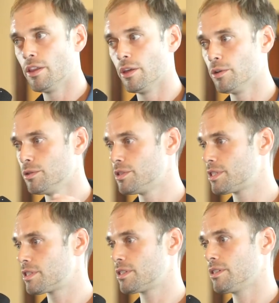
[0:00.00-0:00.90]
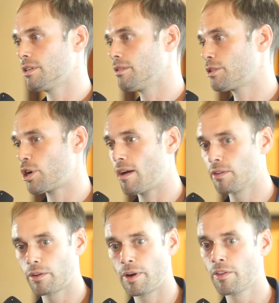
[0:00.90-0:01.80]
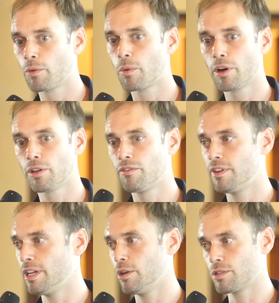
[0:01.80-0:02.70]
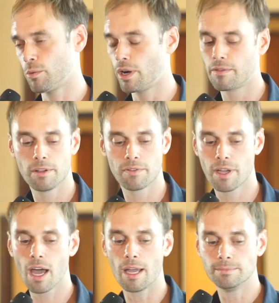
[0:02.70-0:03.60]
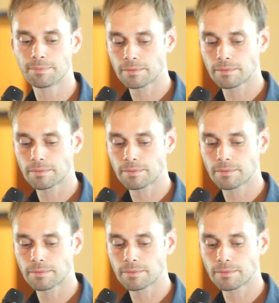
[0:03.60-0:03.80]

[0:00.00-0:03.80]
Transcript: those traveling around the world videos or whatever you've got